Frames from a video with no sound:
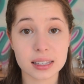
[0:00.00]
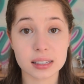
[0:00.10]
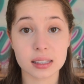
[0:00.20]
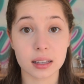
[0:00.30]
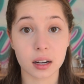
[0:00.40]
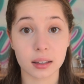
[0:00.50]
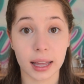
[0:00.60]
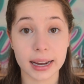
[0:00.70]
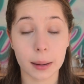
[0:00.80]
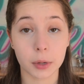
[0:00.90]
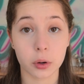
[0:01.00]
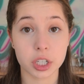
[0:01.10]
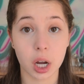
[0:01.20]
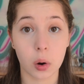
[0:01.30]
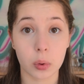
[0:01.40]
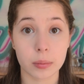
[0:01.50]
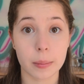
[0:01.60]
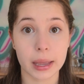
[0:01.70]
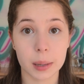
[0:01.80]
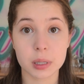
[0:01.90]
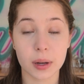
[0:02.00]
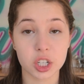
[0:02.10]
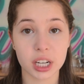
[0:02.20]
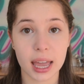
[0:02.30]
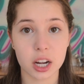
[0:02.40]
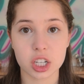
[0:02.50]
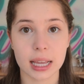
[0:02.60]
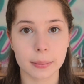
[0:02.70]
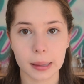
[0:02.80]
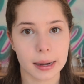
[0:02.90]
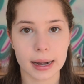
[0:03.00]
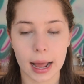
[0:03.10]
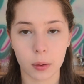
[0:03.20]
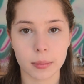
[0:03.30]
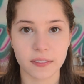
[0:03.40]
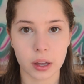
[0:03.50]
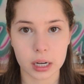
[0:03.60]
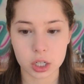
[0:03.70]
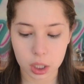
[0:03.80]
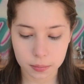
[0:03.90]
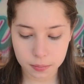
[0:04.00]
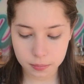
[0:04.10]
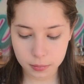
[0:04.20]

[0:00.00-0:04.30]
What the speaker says: this is a little light, I'm going to go in with my makeup sponge again and just kind of blend it out with my foundation.